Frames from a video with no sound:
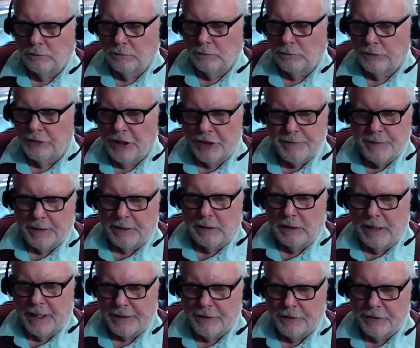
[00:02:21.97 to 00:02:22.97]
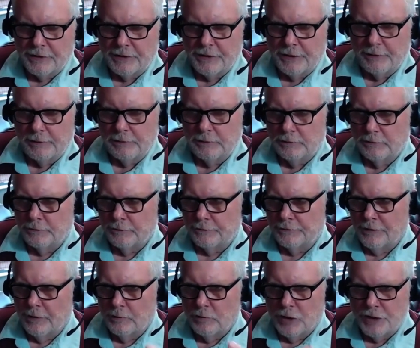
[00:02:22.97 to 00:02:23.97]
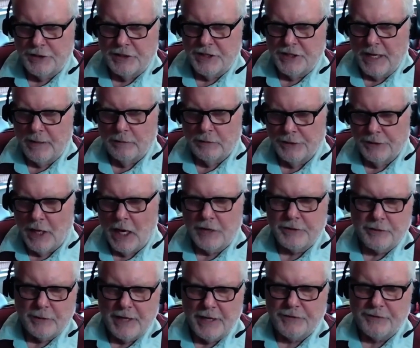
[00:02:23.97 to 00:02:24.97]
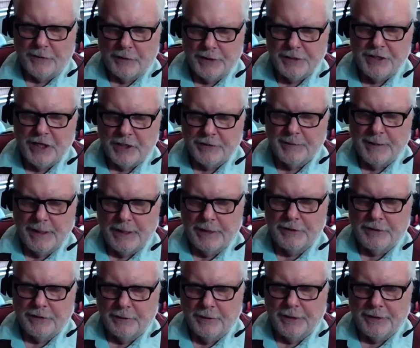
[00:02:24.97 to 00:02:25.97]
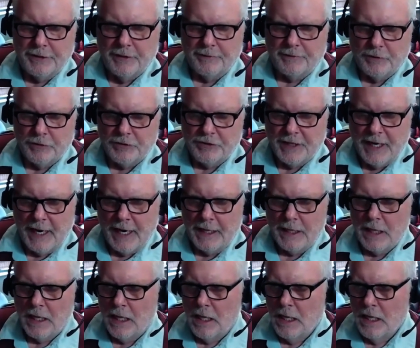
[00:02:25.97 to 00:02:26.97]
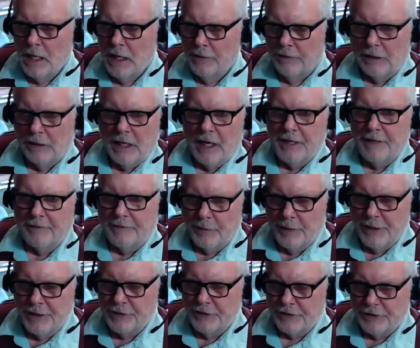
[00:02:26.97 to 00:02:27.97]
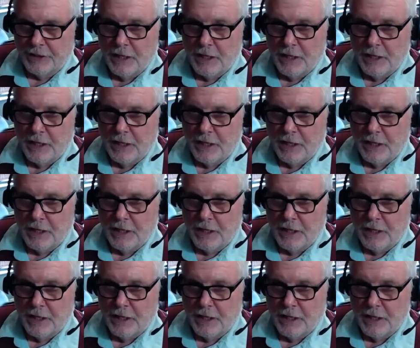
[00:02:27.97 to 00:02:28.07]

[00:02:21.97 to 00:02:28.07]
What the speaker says: judgment collectors from one state will not transfer a judgment into a different state for a lot of different reasons.